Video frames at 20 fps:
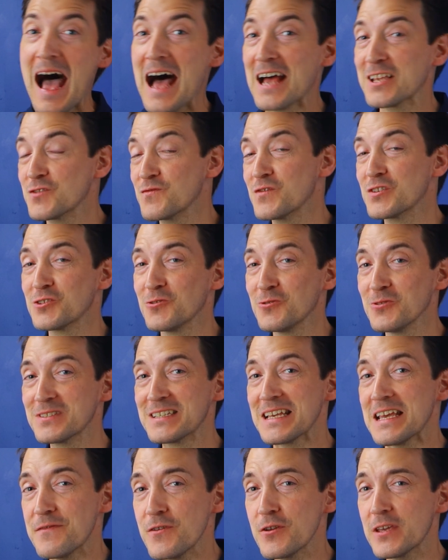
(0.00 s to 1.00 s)
As a
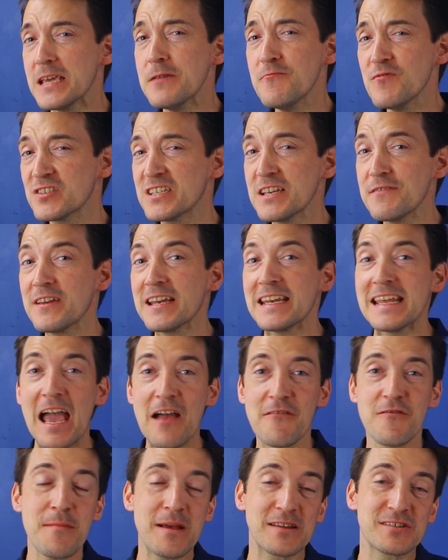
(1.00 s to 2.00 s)
result, if you keep receiving the
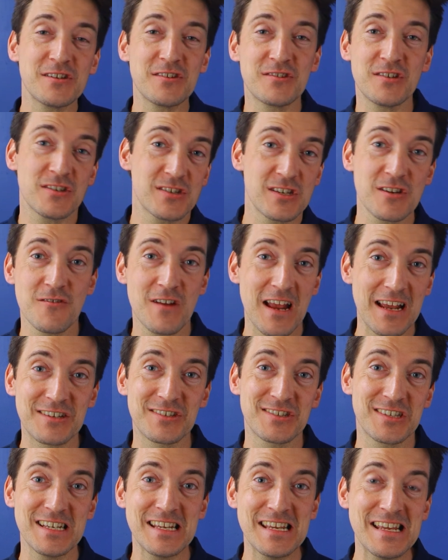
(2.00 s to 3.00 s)
error message
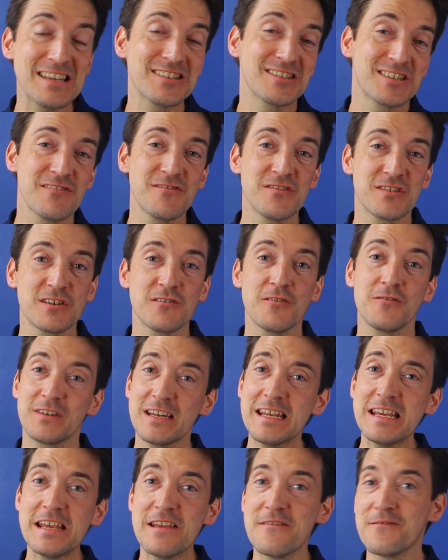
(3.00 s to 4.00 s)

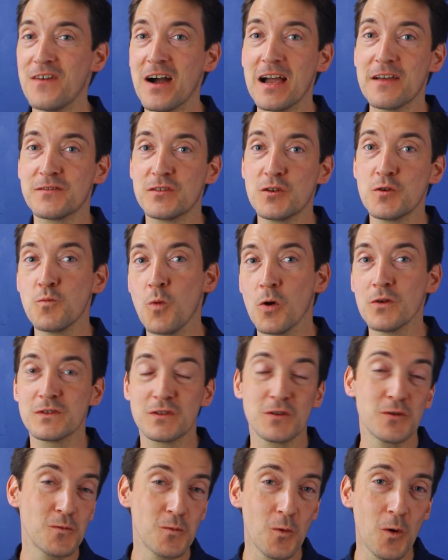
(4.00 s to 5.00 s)

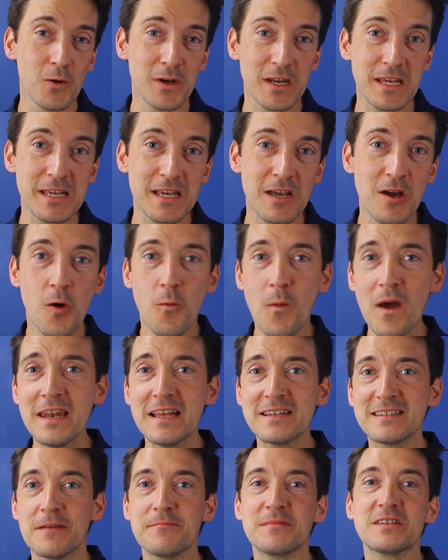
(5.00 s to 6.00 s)
0xc00d5212 warning when
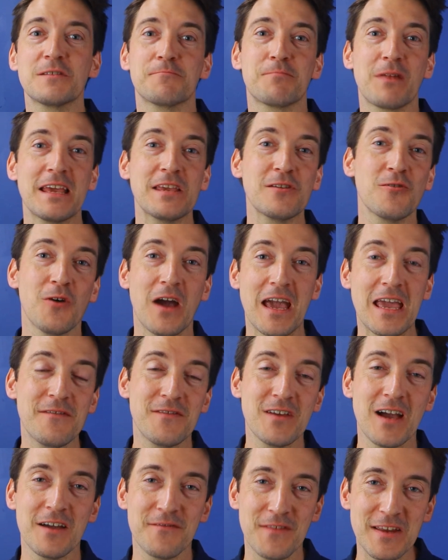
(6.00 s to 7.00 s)
attempting to play your
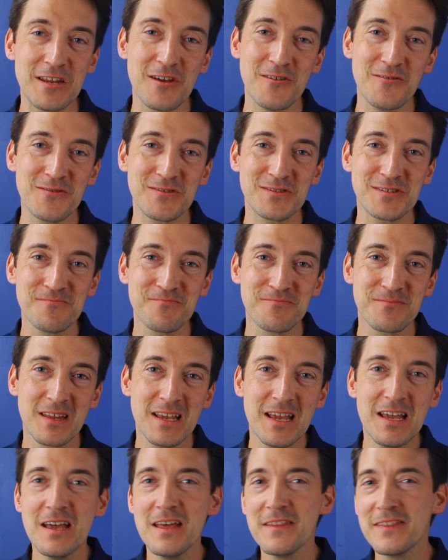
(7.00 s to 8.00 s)
AVI videos,
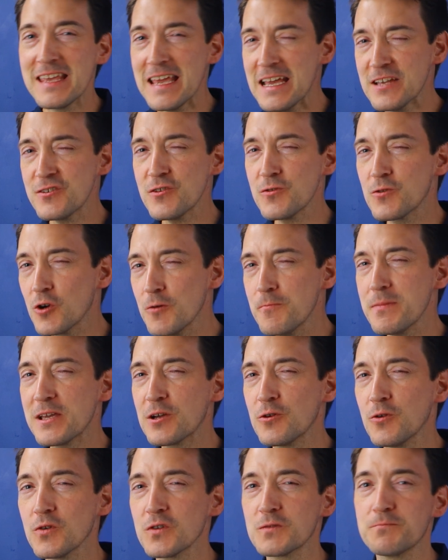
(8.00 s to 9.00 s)
the issue could be
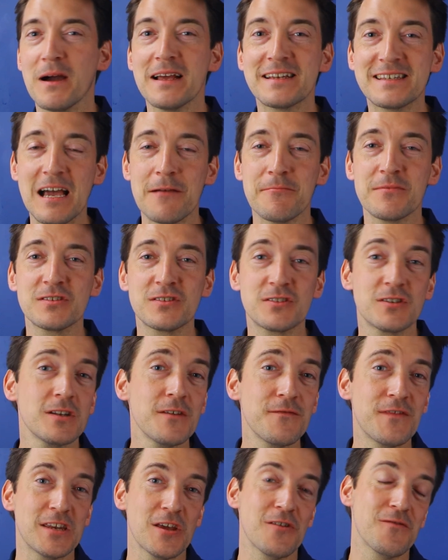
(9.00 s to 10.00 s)
caused by damage to the
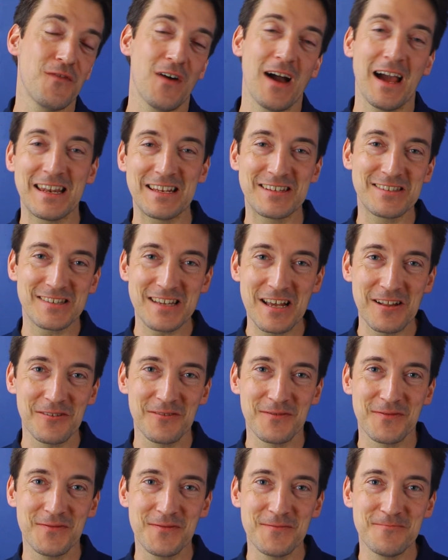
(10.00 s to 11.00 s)
video file
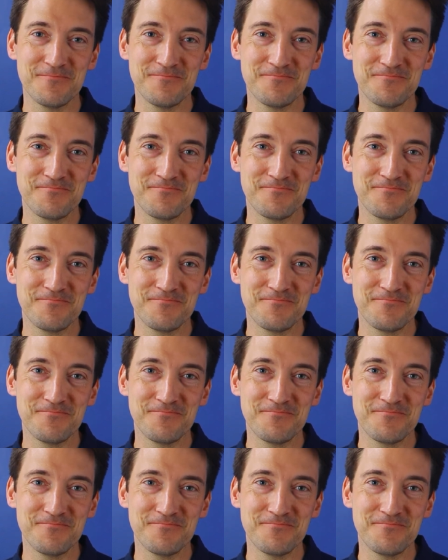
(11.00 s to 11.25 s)
itself.